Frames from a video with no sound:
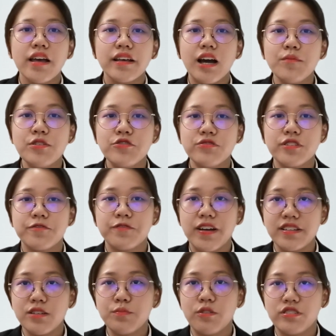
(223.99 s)
Coming to the
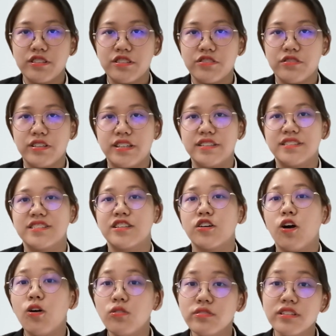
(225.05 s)
final procedure is the
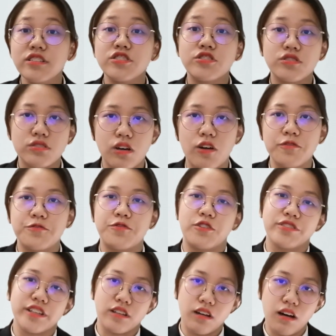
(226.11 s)
order sought
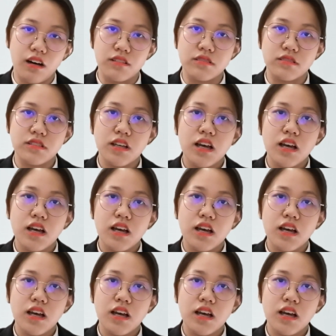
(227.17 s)
from the court.